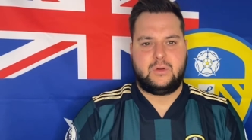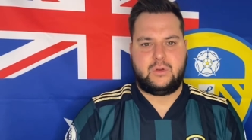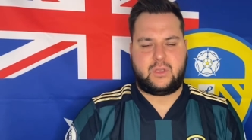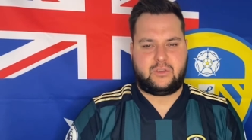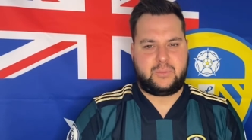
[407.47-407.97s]

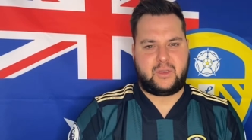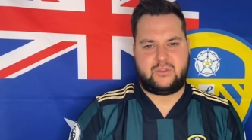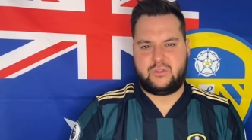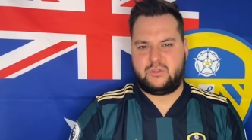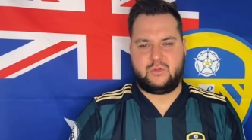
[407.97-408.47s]
expects
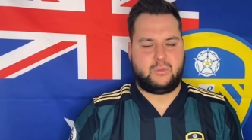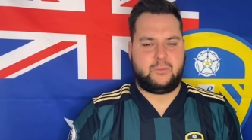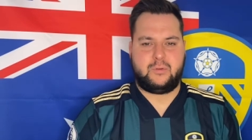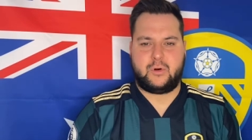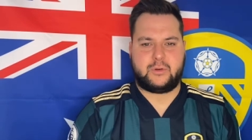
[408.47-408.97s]
to just
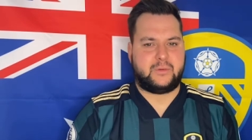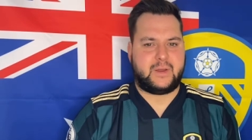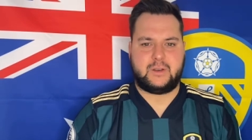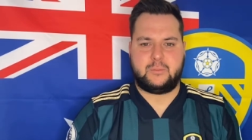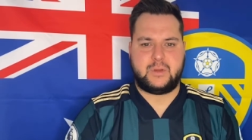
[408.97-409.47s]
plod
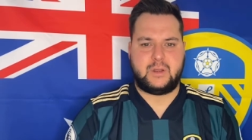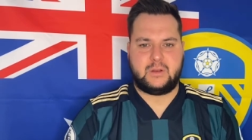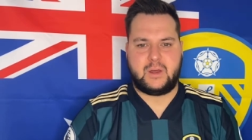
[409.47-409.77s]
around a bit.